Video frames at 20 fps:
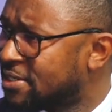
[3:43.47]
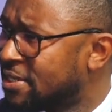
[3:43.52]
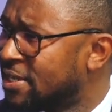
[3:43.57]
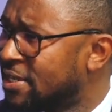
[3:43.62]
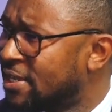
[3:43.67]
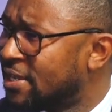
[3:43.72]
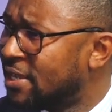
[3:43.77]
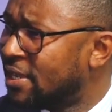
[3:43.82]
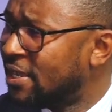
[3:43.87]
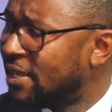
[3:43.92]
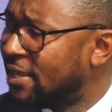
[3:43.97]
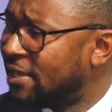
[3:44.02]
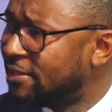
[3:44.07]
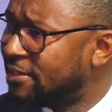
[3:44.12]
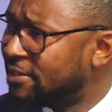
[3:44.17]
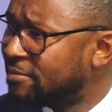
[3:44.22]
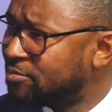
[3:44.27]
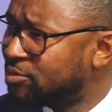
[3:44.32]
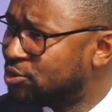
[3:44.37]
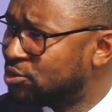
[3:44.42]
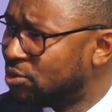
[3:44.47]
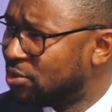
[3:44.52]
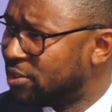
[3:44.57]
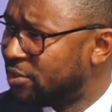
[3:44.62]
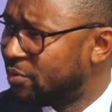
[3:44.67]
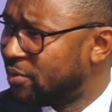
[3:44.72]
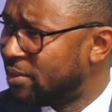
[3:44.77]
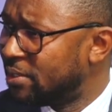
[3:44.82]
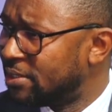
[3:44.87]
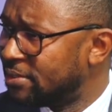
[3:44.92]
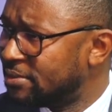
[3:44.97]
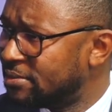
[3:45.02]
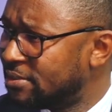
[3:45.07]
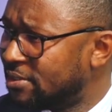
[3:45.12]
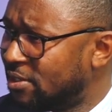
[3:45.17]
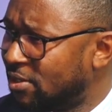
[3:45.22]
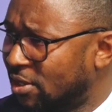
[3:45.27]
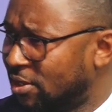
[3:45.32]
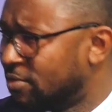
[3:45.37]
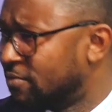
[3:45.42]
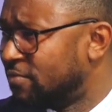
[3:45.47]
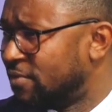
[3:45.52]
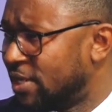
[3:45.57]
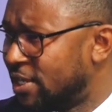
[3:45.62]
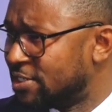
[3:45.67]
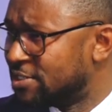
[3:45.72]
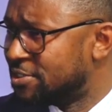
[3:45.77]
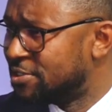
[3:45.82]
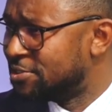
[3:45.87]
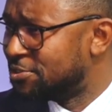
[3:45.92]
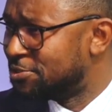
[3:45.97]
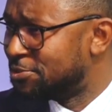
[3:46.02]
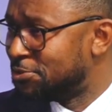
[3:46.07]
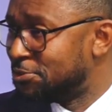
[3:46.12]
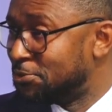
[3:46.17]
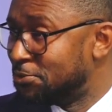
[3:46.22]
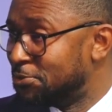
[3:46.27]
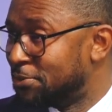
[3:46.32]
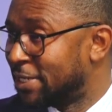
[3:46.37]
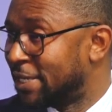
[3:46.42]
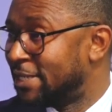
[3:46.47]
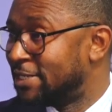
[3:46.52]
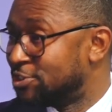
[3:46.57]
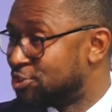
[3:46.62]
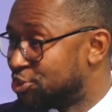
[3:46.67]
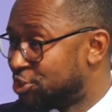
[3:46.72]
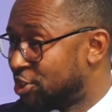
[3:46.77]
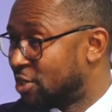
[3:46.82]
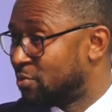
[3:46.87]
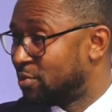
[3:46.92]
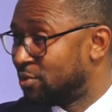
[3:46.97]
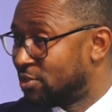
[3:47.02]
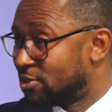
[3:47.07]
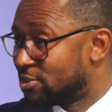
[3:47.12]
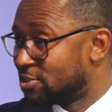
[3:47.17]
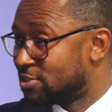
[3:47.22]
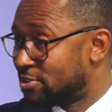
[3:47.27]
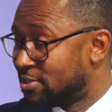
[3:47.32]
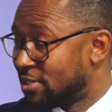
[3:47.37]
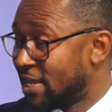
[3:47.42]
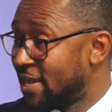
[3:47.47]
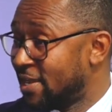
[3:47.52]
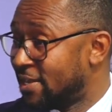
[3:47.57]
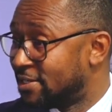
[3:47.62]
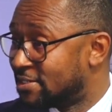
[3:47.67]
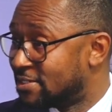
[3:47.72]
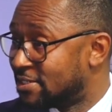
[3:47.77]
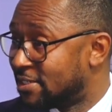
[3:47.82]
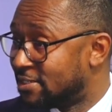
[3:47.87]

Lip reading: And I'm sure there were a lot of lessons you can share with us tonight.